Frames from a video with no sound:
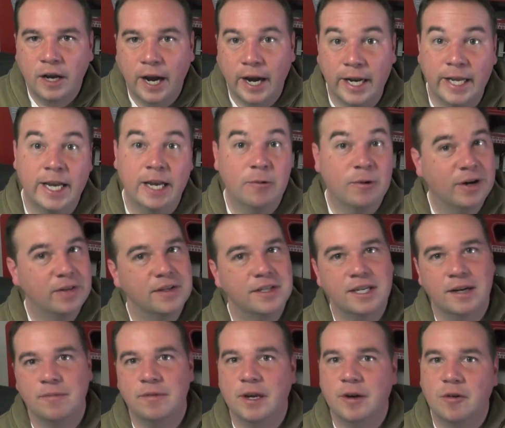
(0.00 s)
And again, we had the
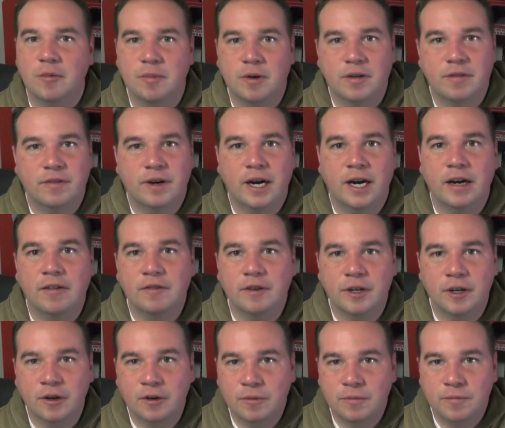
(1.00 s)
same thing with book 5, you
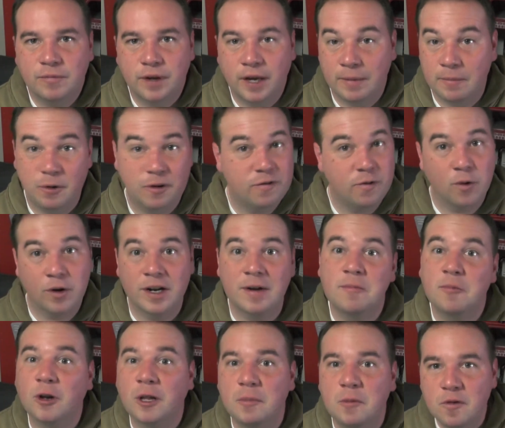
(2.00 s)
know. And book 4 didn't
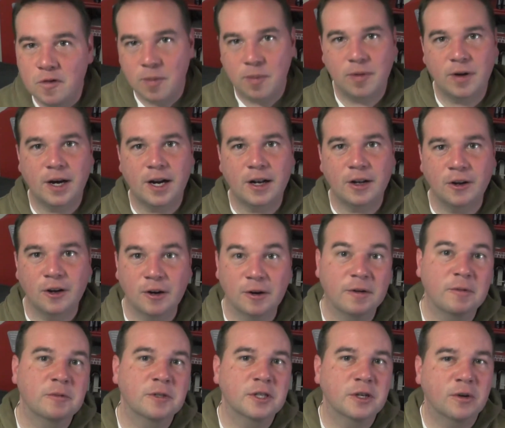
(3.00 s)
really move the plot along.
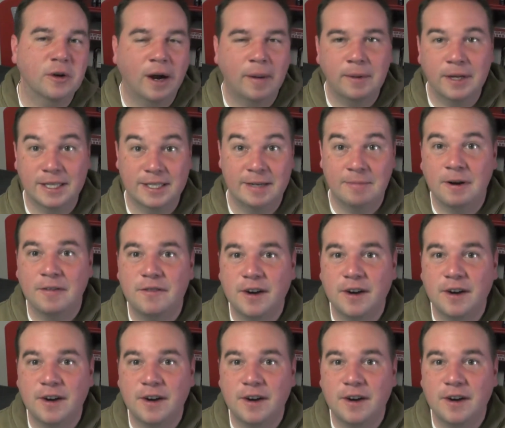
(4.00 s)
It was, I mean, like I said, my